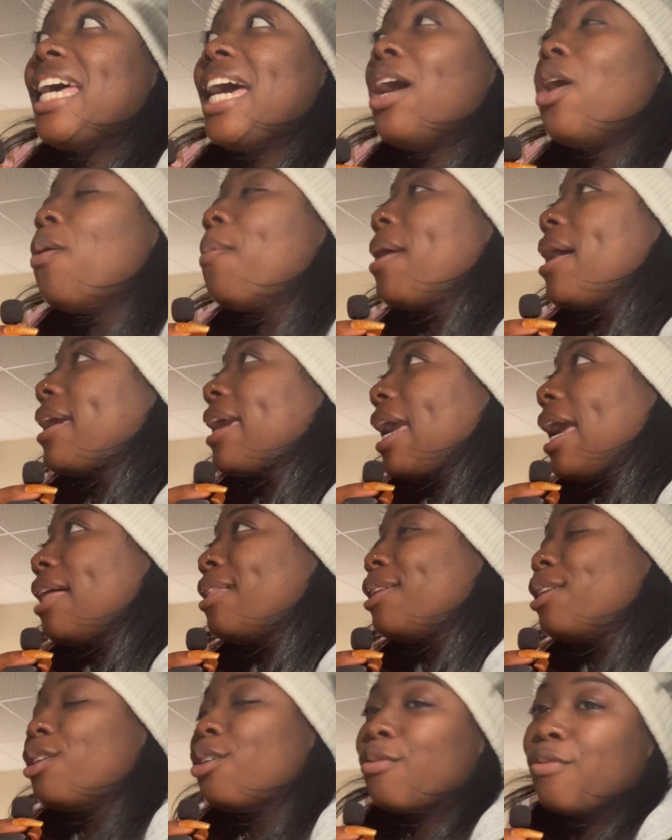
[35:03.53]
that on my
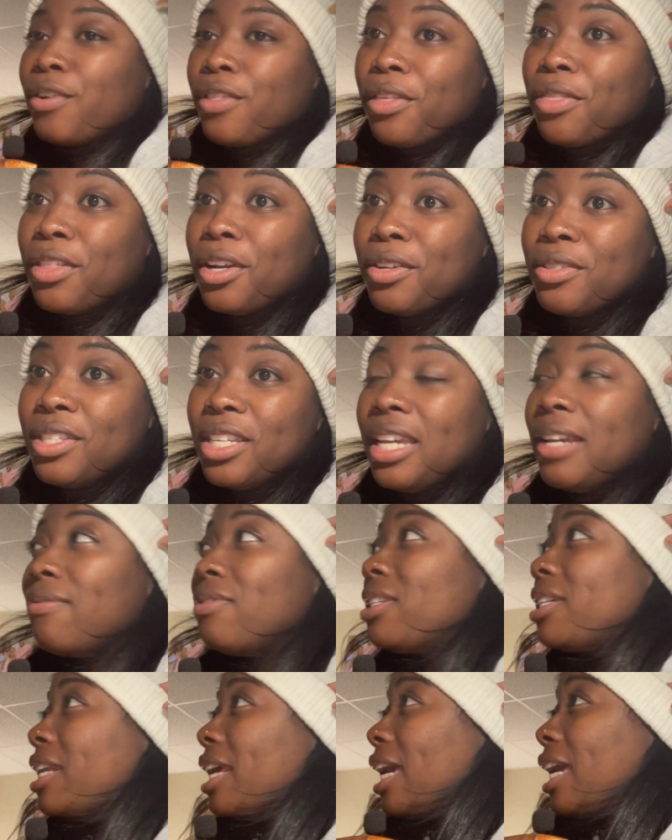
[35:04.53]
calendar for the 13th.
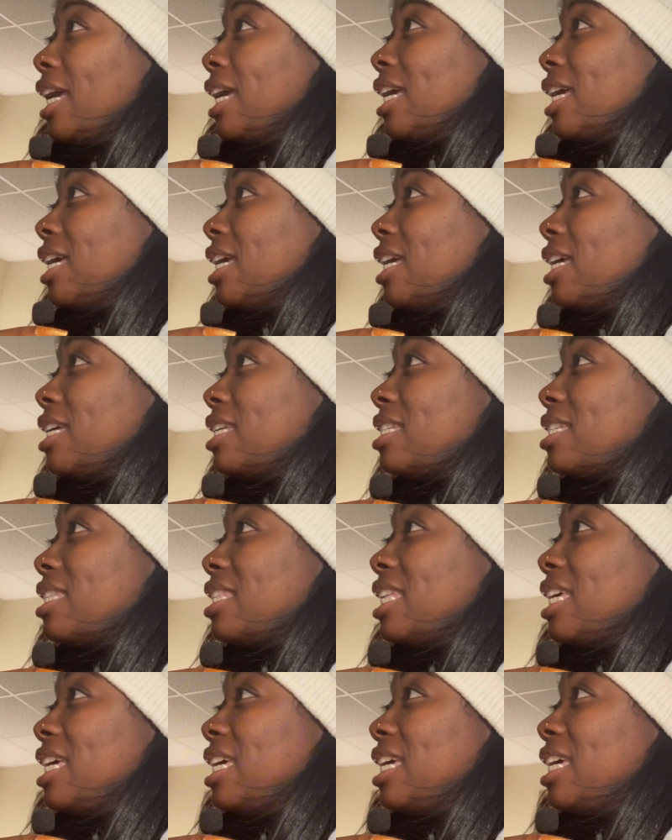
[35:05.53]
Today is
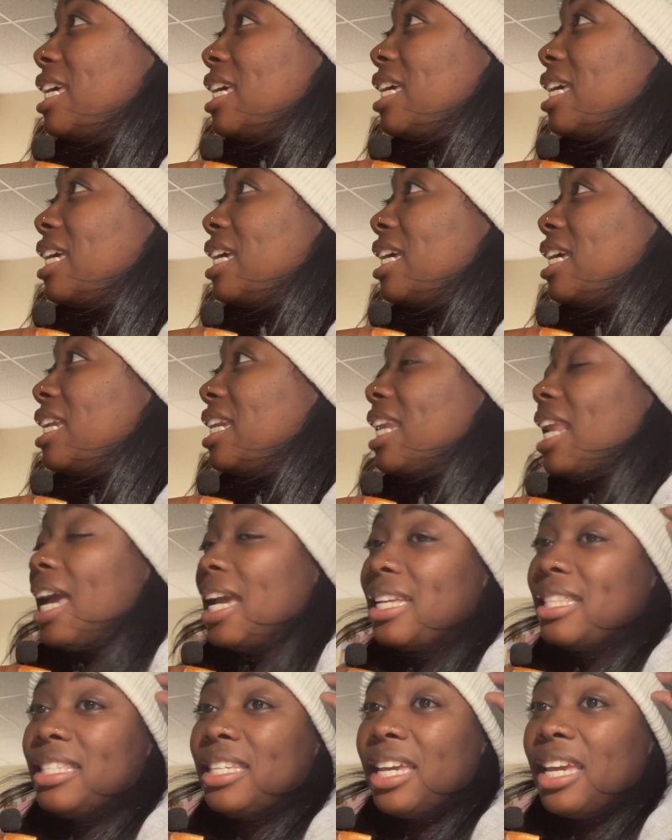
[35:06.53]
the
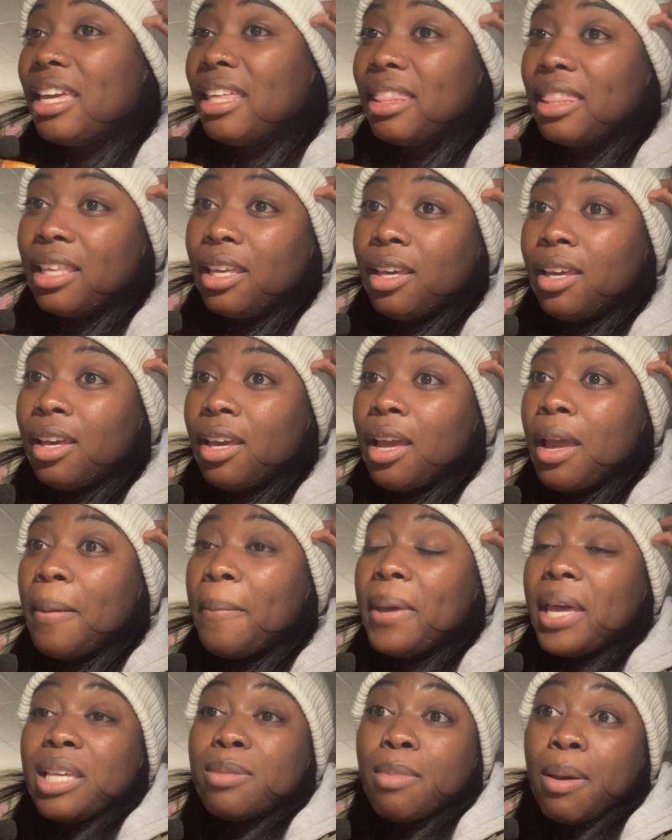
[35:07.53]
19th.
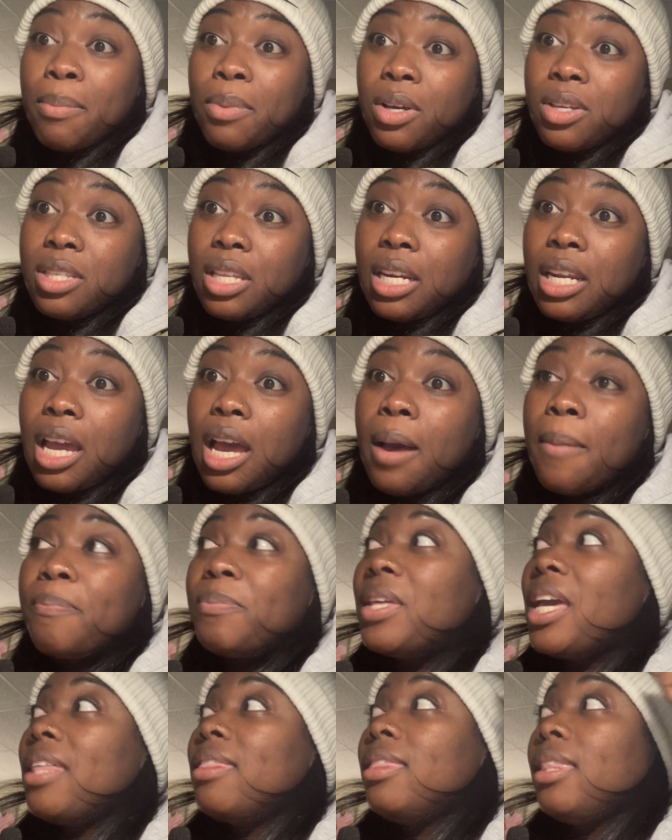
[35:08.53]
Because my books didn't come.
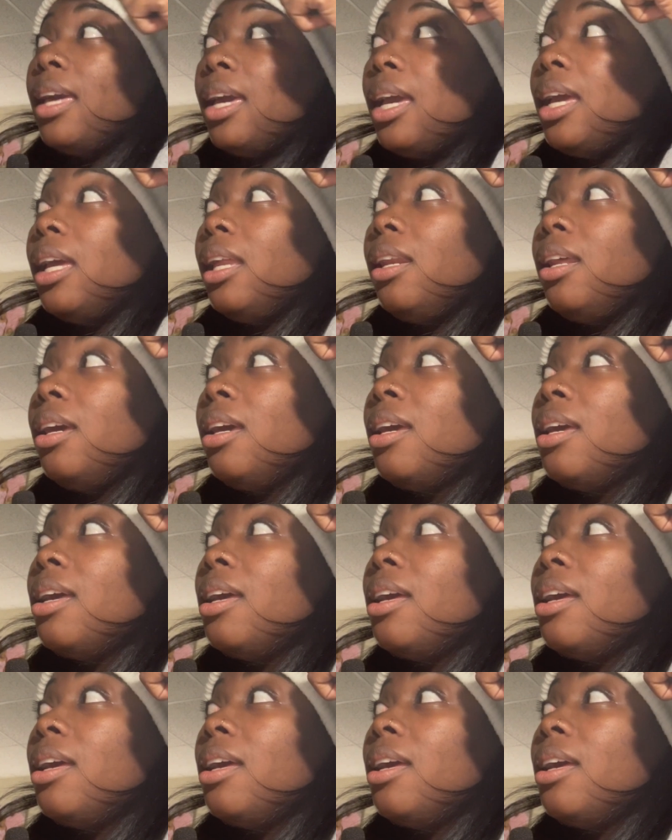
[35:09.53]
And then